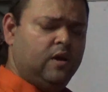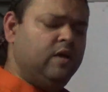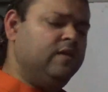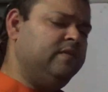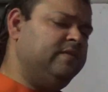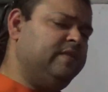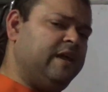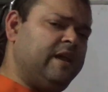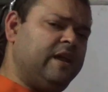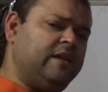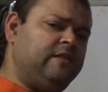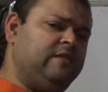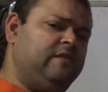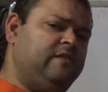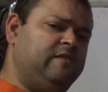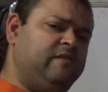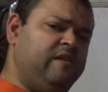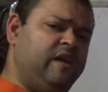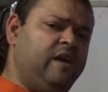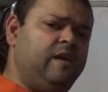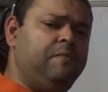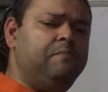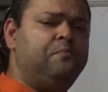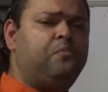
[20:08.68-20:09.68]
there are
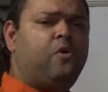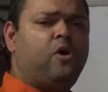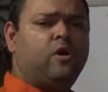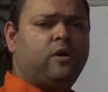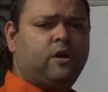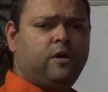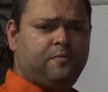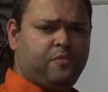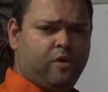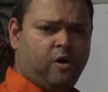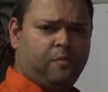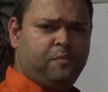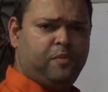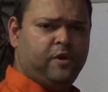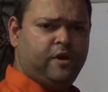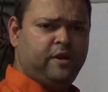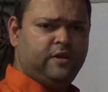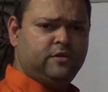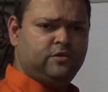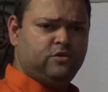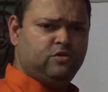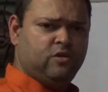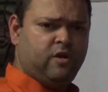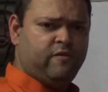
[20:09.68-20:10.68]
three important
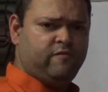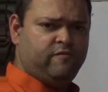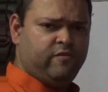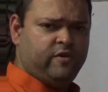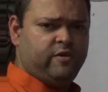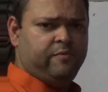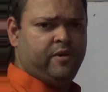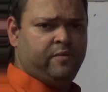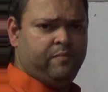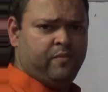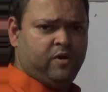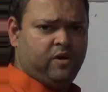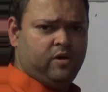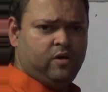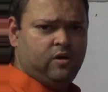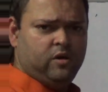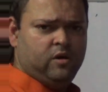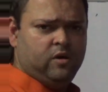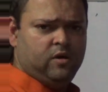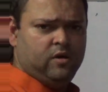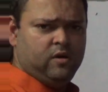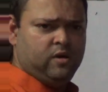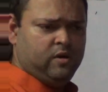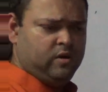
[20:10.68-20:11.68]
properties you have to remember.
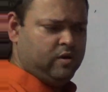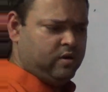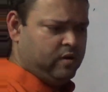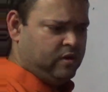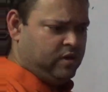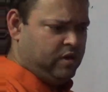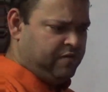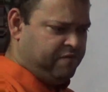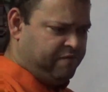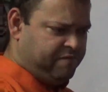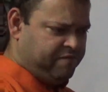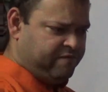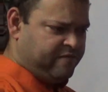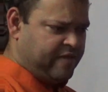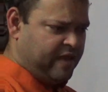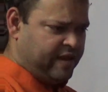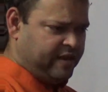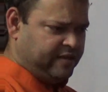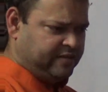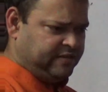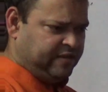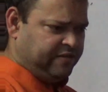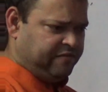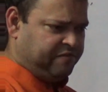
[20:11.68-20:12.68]
If there
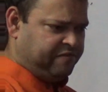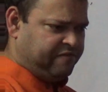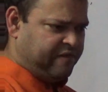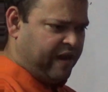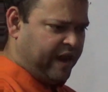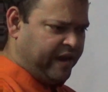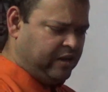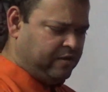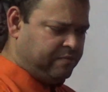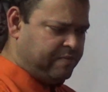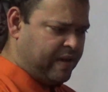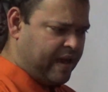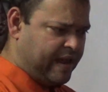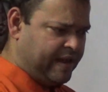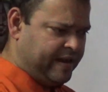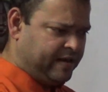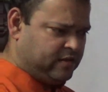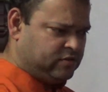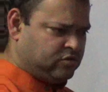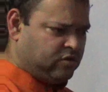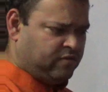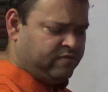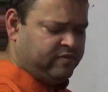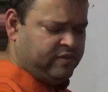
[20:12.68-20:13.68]
is a fine
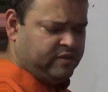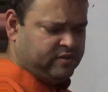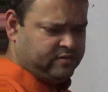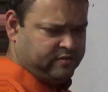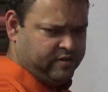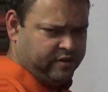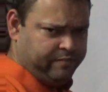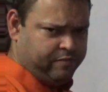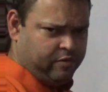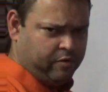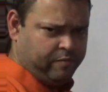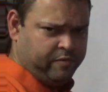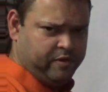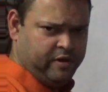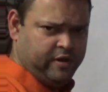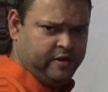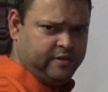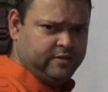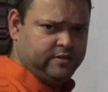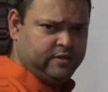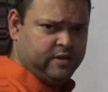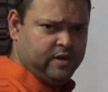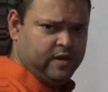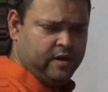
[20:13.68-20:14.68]
balance of these three
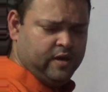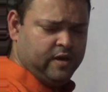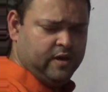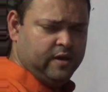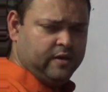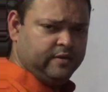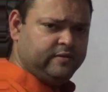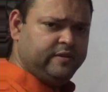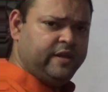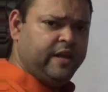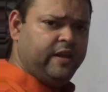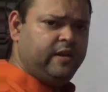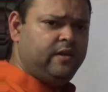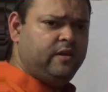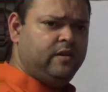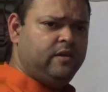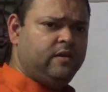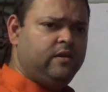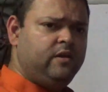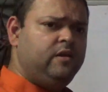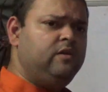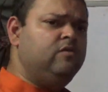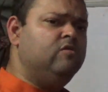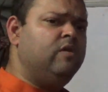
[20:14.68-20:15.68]
properties, then
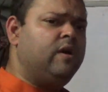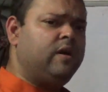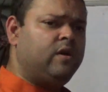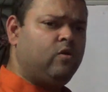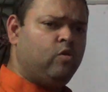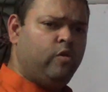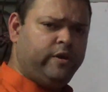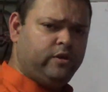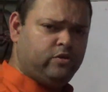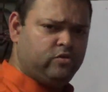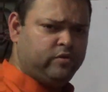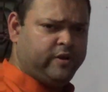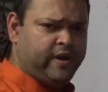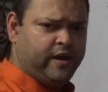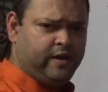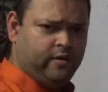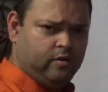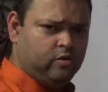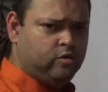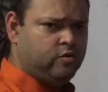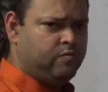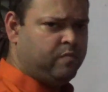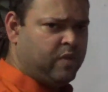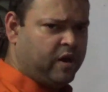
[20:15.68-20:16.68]
you are going to get
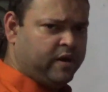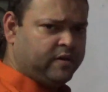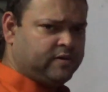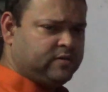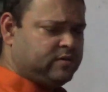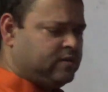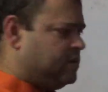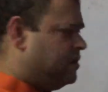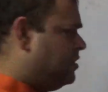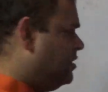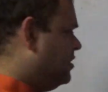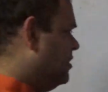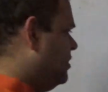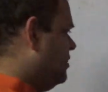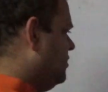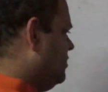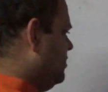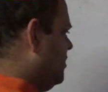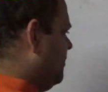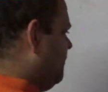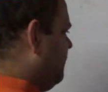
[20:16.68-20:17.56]
good marks. The